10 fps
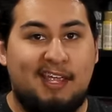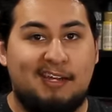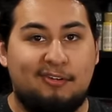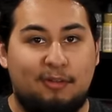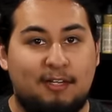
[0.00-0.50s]

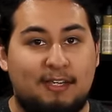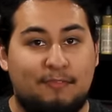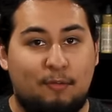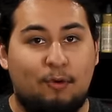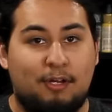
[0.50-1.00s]
and you're lucky if
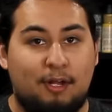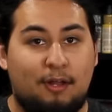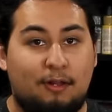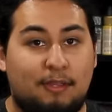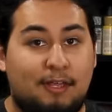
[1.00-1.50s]
they work at
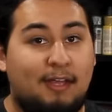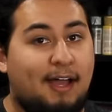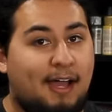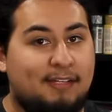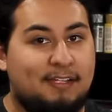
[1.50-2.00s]
all.
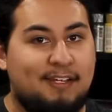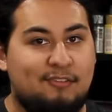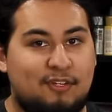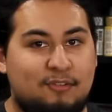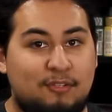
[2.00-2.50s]
I'd like to
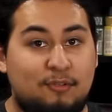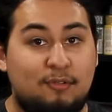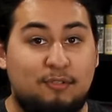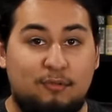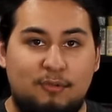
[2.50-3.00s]
introduce
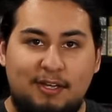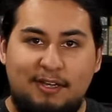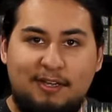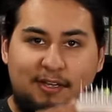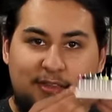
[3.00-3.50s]
you to
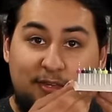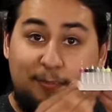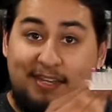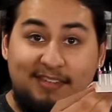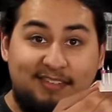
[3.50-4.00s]
the
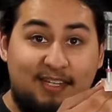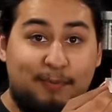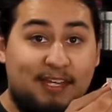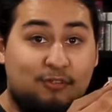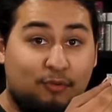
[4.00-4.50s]

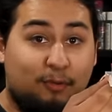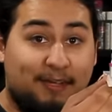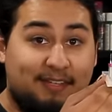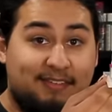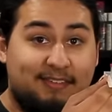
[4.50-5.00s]
PCB drill
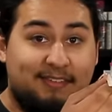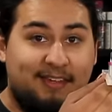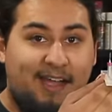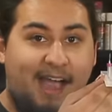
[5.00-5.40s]
bits.